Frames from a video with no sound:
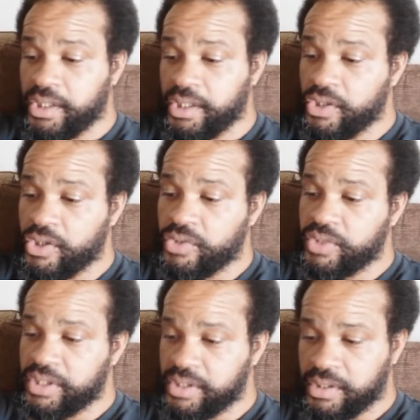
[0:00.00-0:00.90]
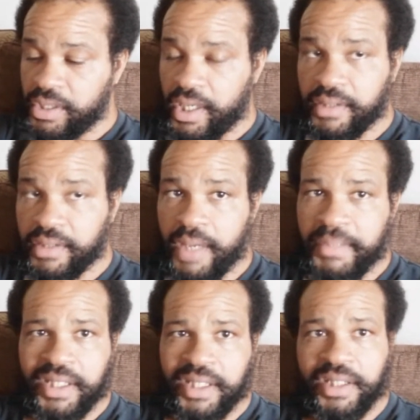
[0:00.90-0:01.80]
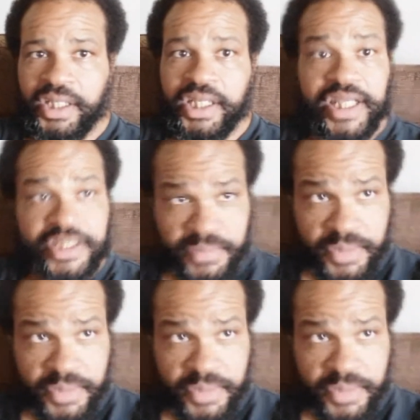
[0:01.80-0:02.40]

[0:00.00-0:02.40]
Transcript: you know, I mean, he got some